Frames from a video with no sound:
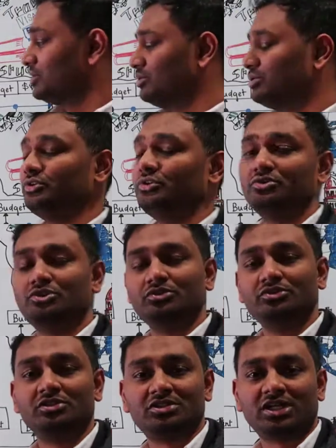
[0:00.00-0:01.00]
you
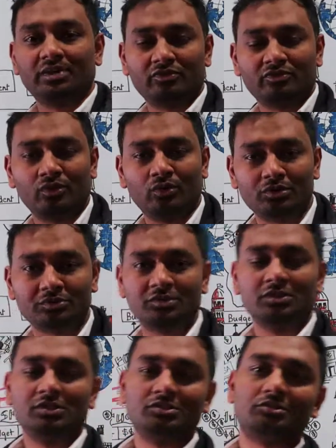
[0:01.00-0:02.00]
choose your type of course.
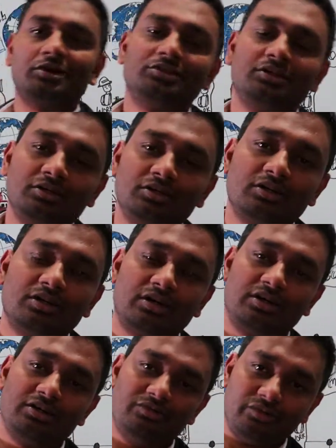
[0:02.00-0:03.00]
So I think
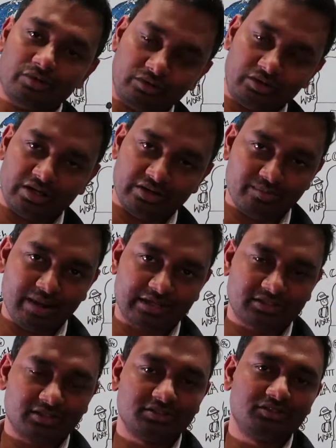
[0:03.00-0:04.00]
if you have done your
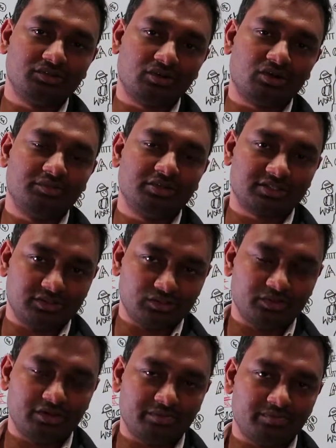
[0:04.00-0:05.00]
bachelor's, you're going to obviously
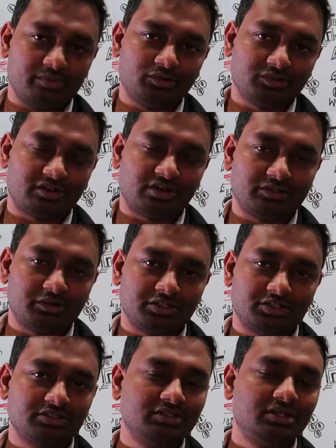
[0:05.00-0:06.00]
do your
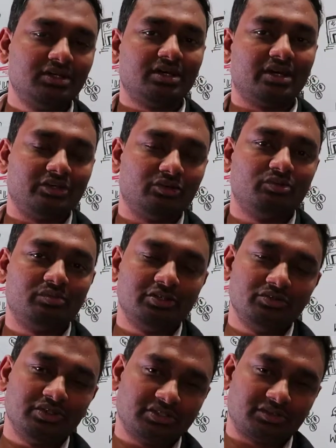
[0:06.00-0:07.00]
post-graduation, and you would be
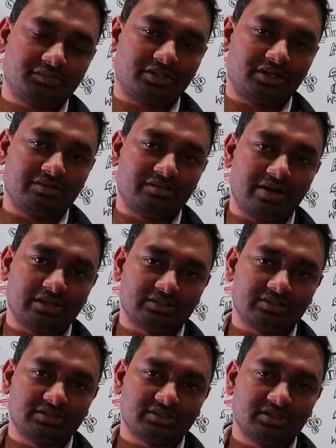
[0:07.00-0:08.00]
doing some sort of a
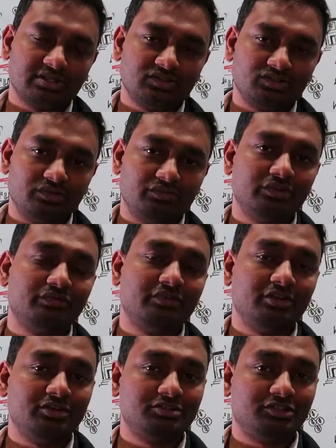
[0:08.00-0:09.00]
master's. So if you
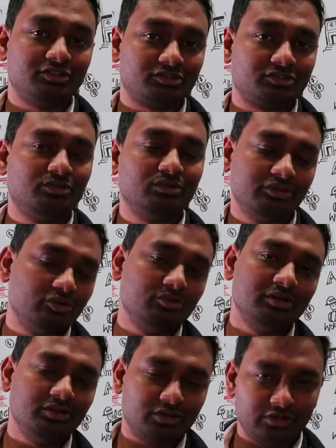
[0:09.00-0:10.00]
finished your school, you will
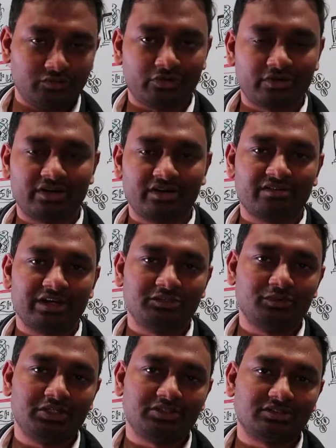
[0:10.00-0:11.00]
be looking for
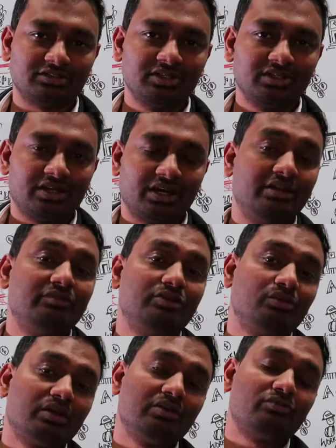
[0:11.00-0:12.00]
undergraduation. And if you're
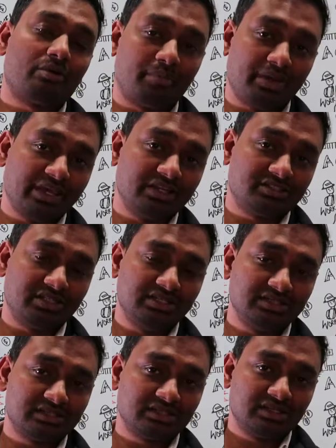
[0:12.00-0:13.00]
looking for
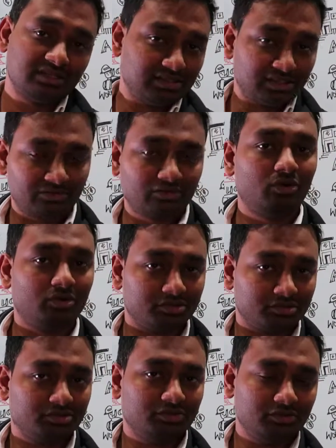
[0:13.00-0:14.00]
PhDs, then of
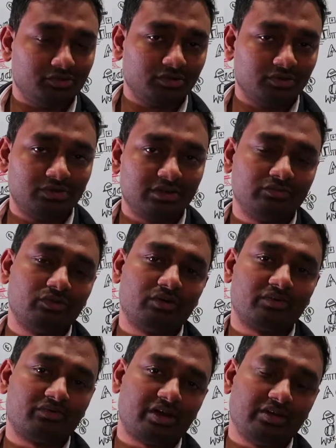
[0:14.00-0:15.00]
course, you're going to looking
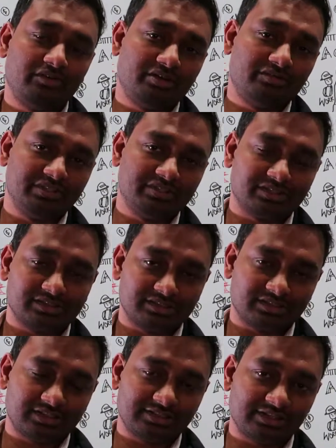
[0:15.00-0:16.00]
for 5-year visas
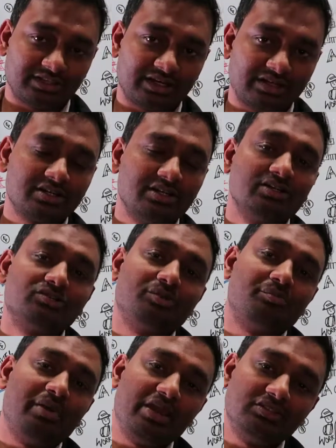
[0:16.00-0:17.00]
and things like that. So
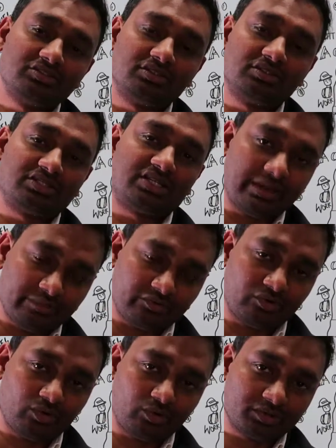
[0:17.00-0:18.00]
based on the type
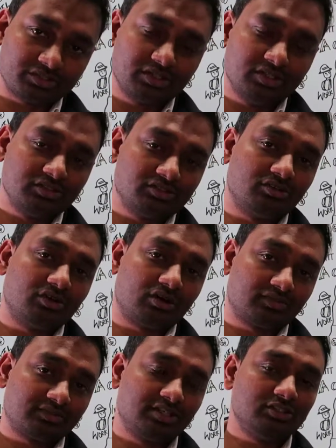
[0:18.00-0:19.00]
of course, so a lot
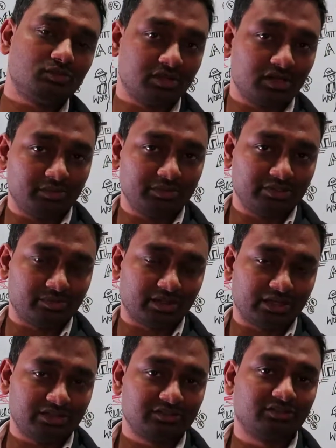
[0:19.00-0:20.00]
of things will come into
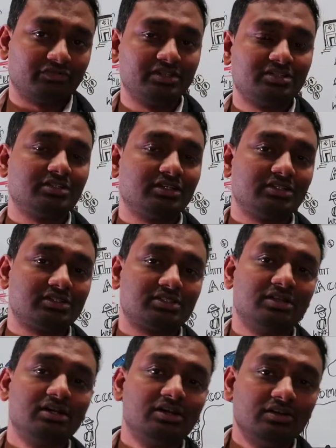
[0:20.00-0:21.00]
play. So first thing is
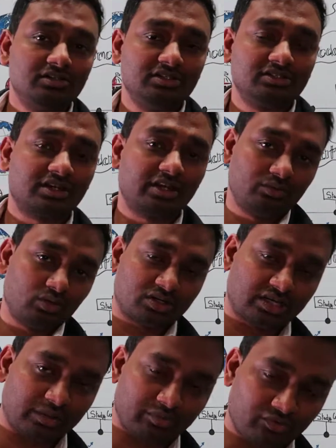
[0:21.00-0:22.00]
decide
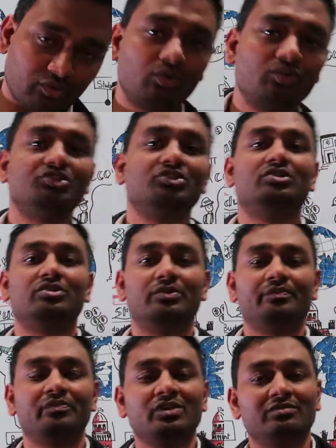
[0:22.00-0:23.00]
what type of course you're going to do.
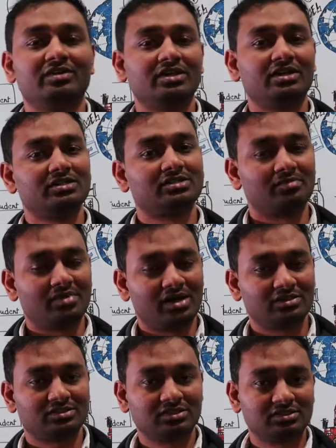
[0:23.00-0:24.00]
Whether it's a
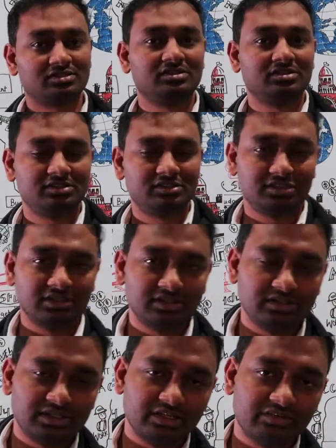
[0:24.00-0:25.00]
master's,
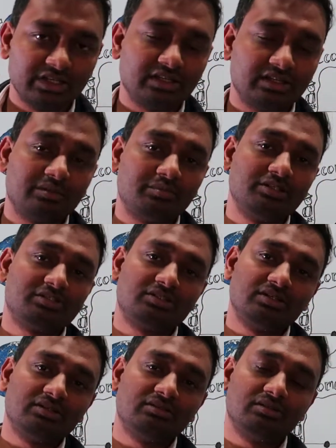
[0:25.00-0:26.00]
single degree, that means
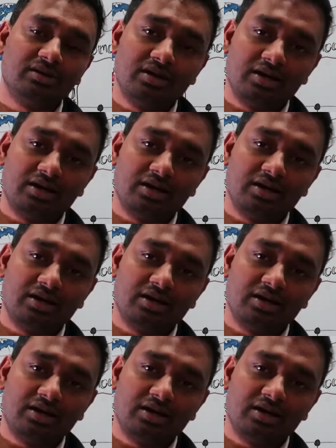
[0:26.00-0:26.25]
single